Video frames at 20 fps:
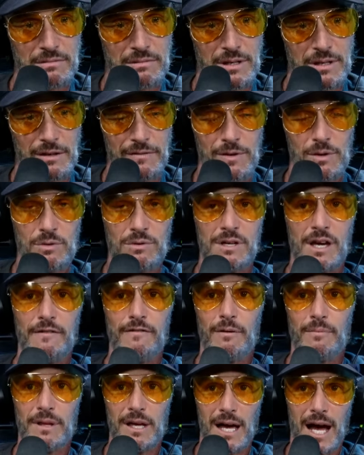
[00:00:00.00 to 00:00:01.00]
If you give
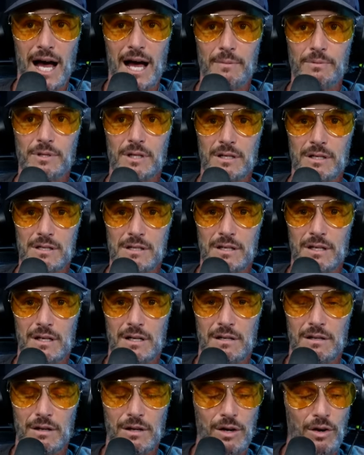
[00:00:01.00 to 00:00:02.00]
them the options,
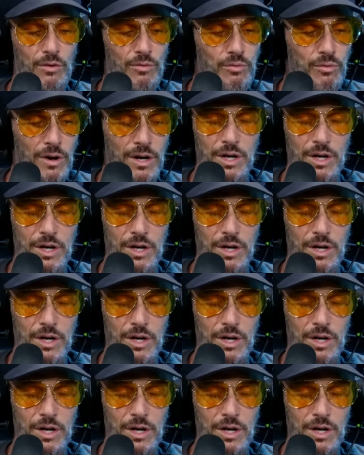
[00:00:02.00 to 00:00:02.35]
they're going to run